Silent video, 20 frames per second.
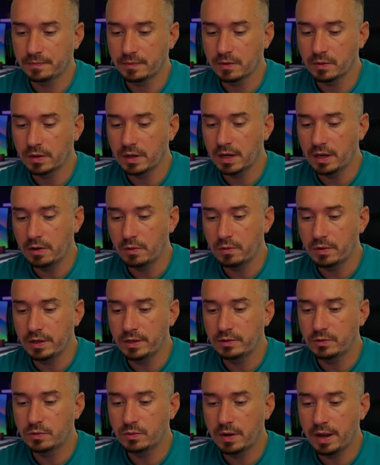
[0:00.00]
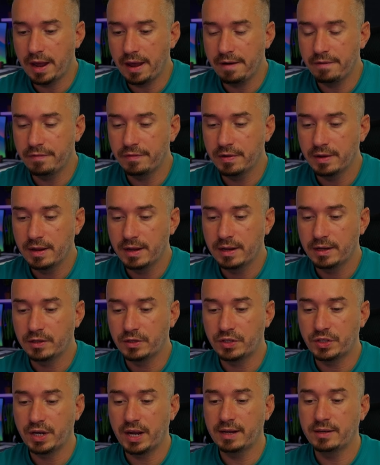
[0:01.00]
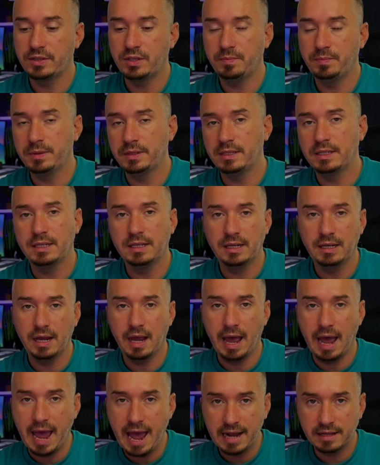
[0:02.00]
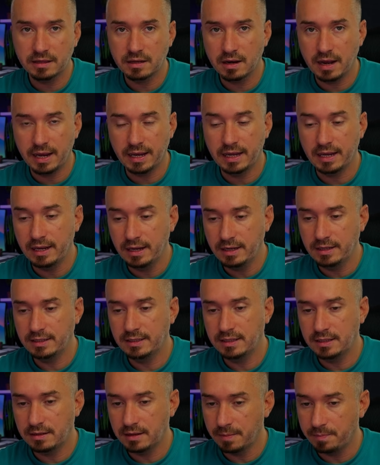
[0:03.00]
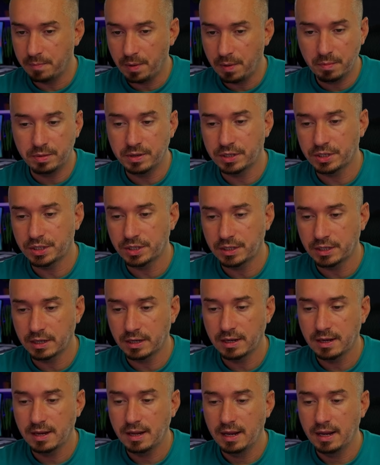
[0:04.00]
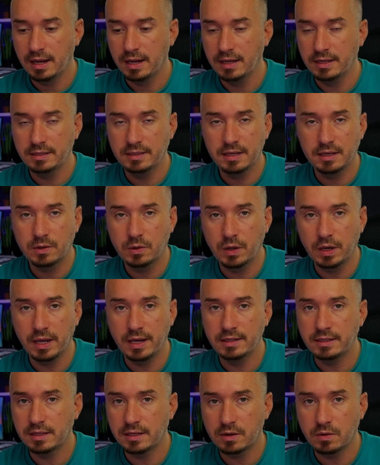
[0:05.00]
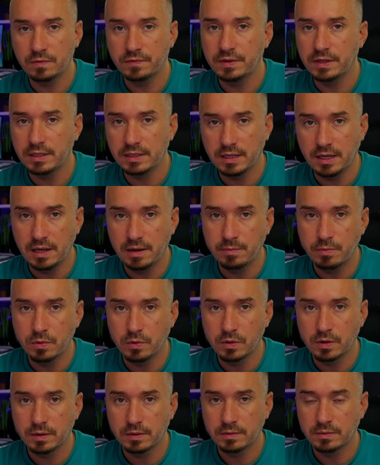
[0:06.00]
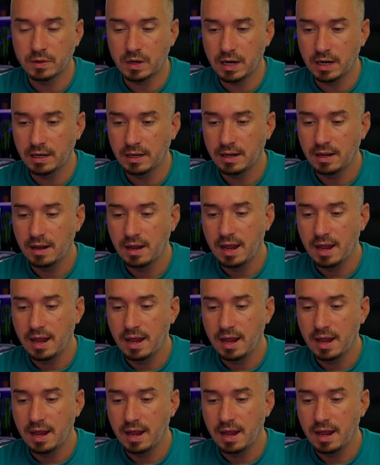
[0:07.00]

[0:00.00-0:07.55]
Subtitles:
Okay, you need to have ChatGPT act like he's the publisher, he's the creator of this ebook, right?